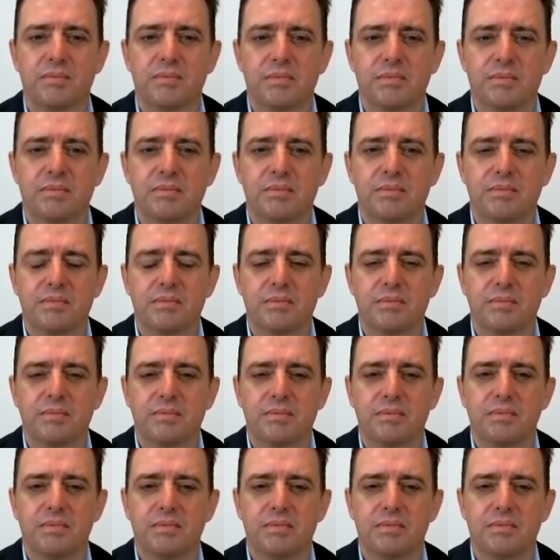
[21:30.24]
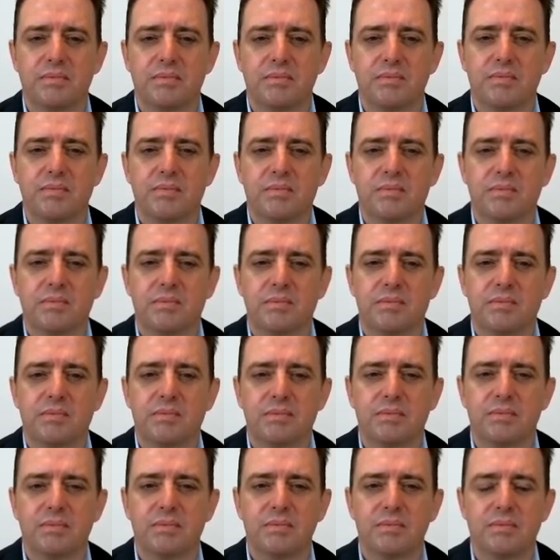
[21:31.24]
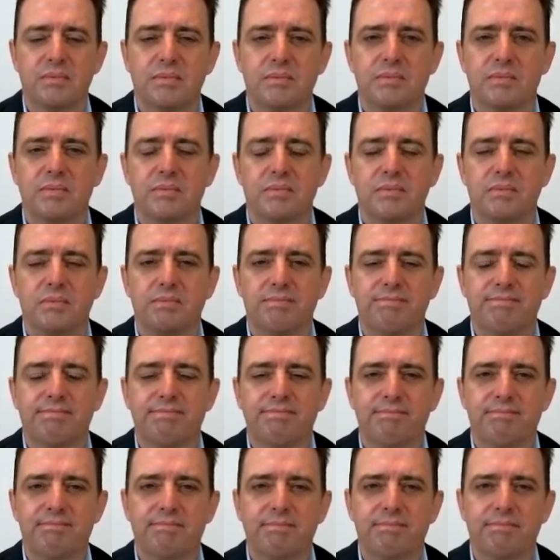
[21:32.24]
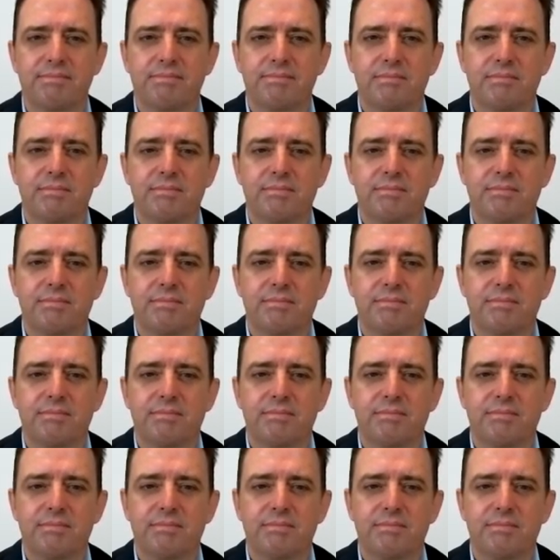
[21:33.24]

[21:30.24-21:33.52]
The person shown says nothing.